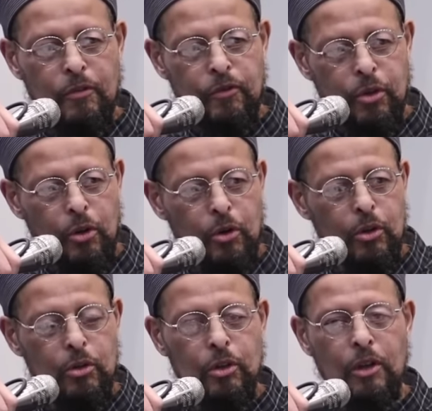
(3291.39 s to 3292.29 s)
of
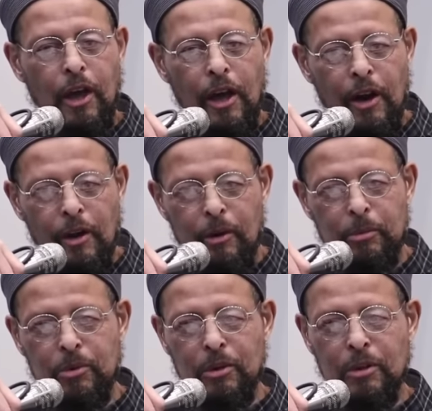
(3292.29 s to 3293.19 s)
Turks and
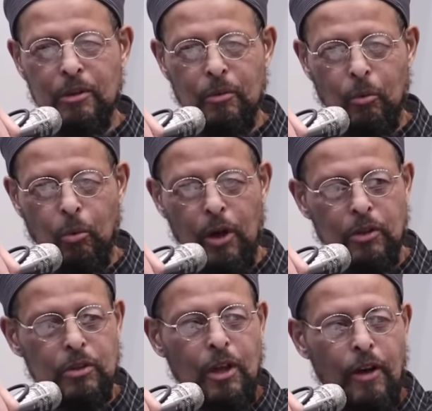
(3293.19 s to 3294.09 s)
Arabs and
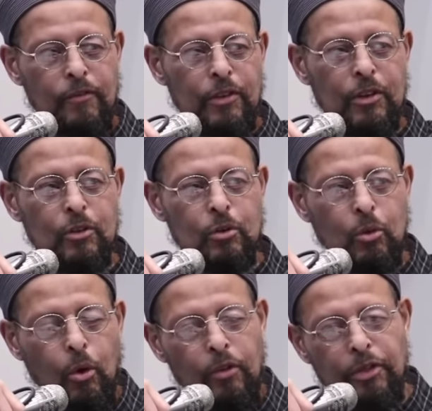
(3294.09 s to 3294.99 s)
West
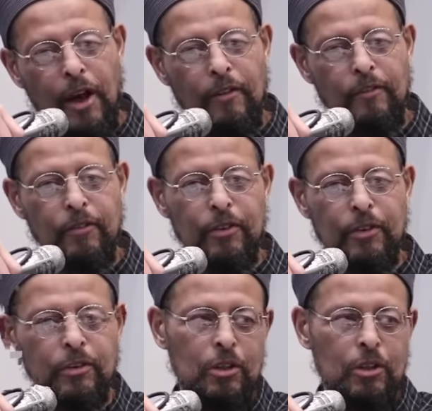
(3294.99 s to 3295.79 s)
Africans, North Africans,